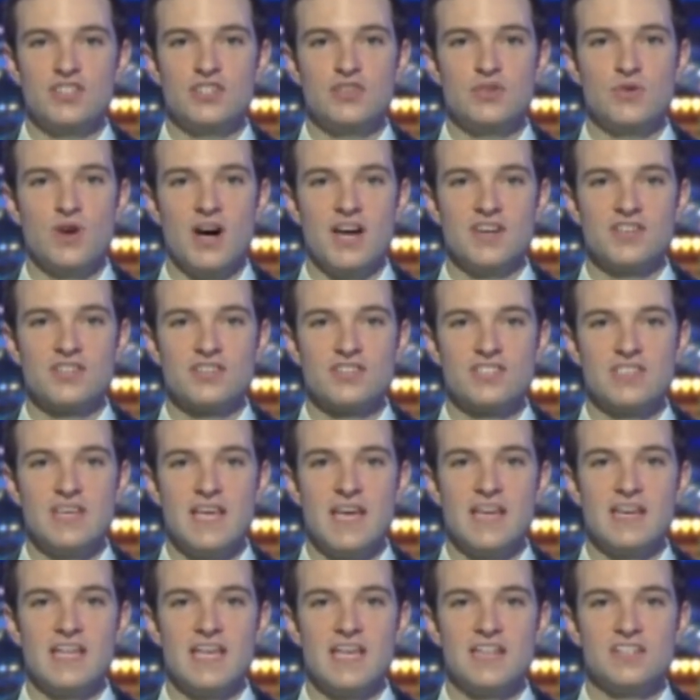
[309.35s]
to
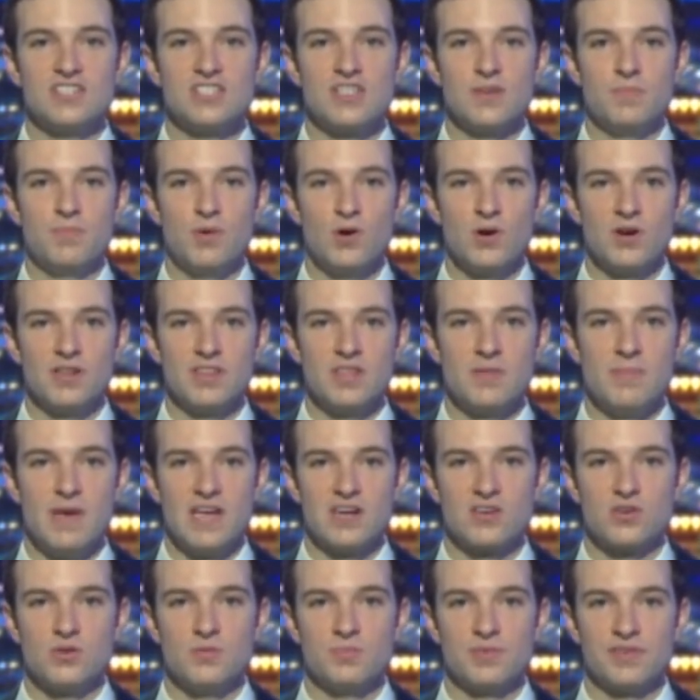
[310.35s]
understand and support the
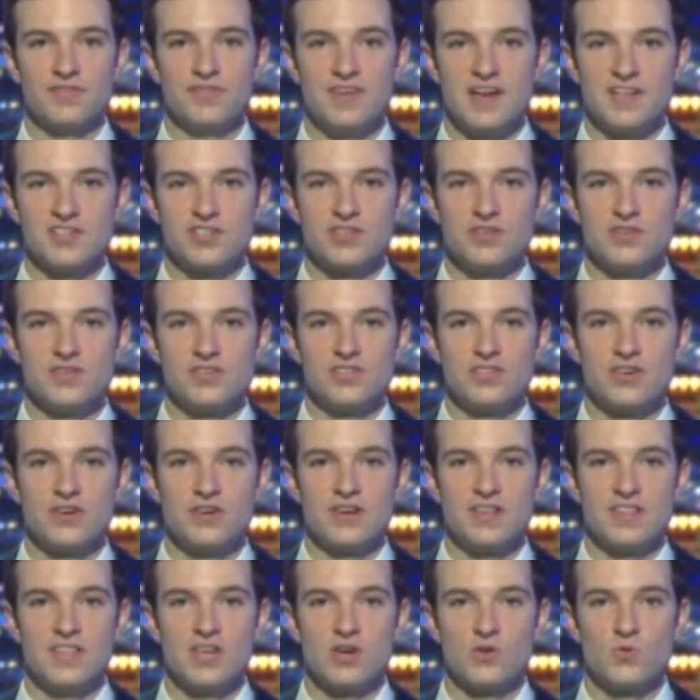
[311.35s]
medical professionals
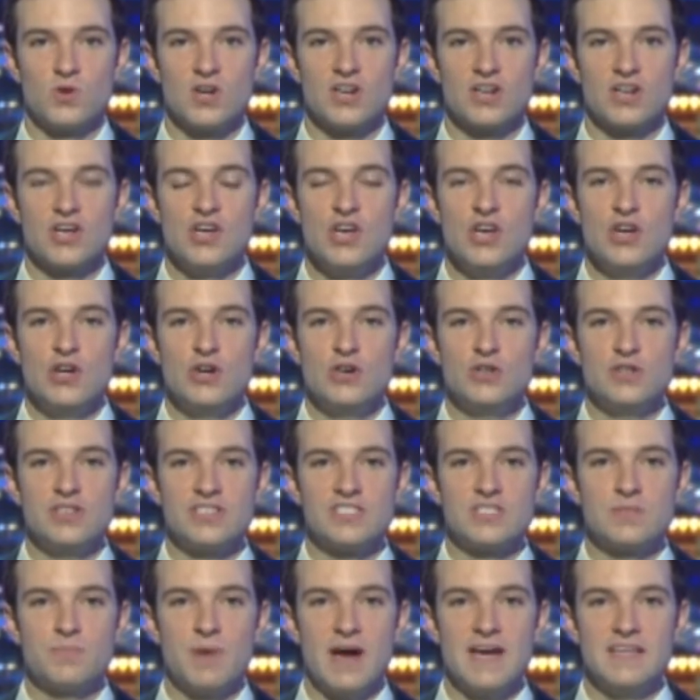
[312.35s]
during their work who,
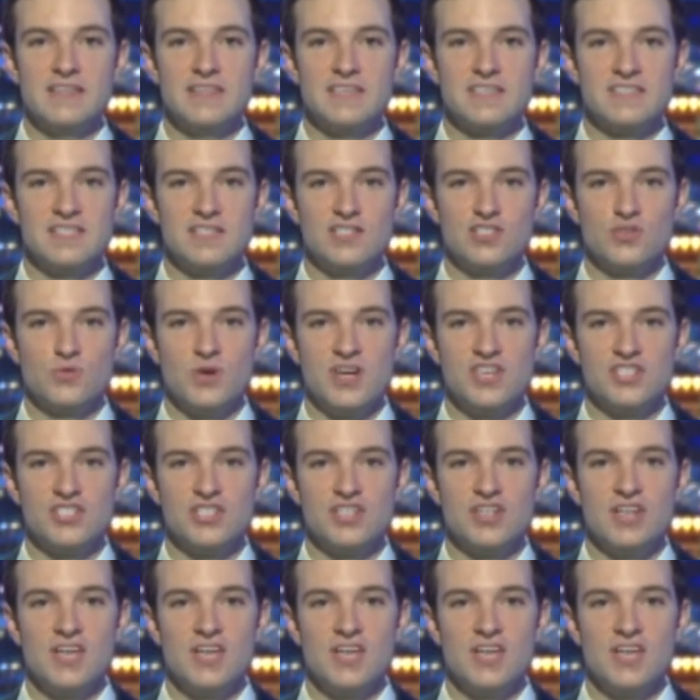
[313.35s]
despite the situation,